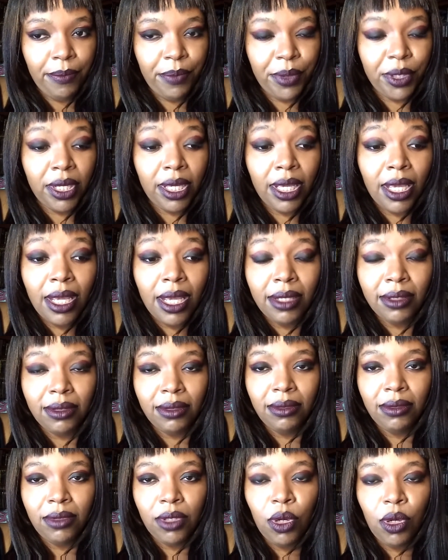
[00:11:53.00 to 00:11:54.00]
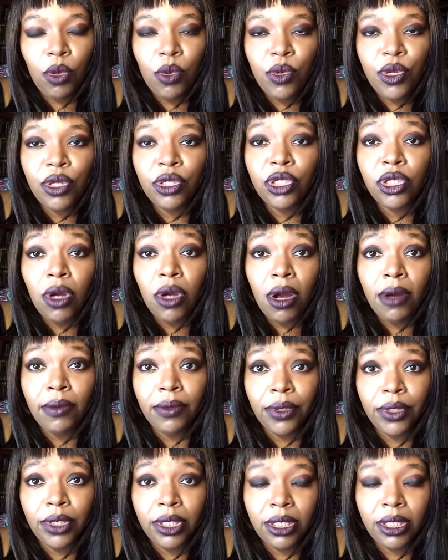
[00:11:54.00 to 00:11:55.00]
But again, know your
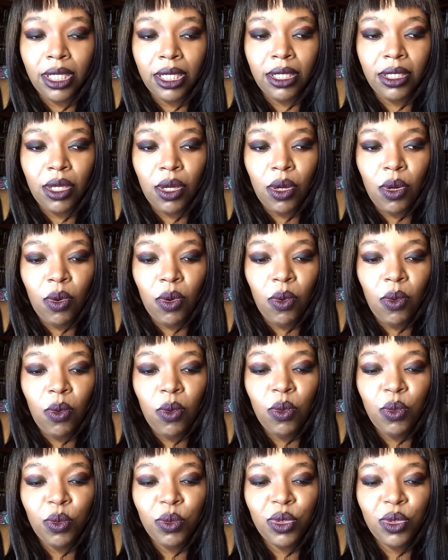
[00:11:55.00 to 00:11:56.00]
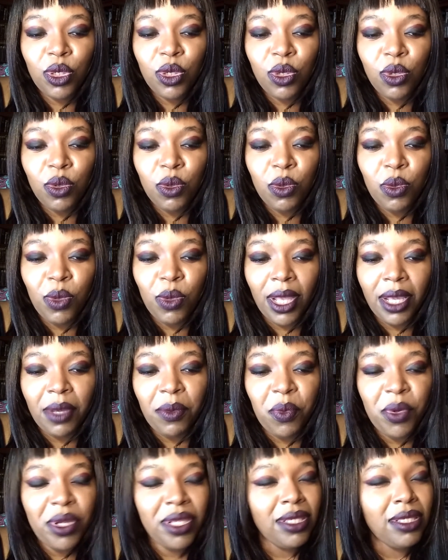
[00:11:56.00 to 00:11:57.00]
genres and know like
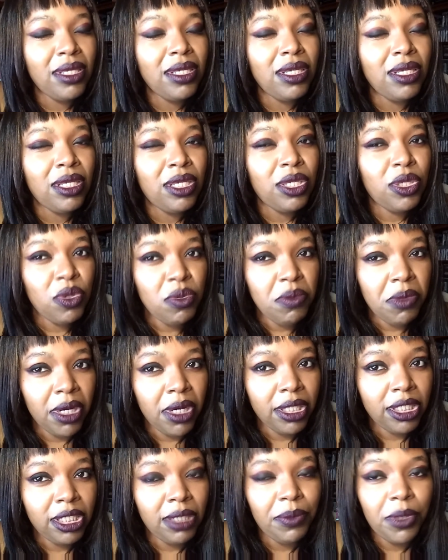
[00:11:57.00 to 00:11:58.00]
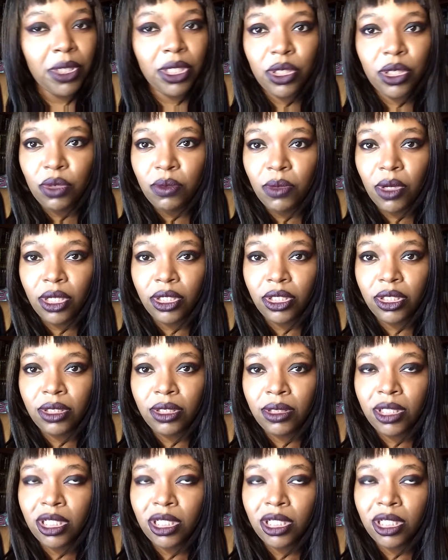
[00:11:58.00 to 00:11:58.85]
when it's too much, something's too much.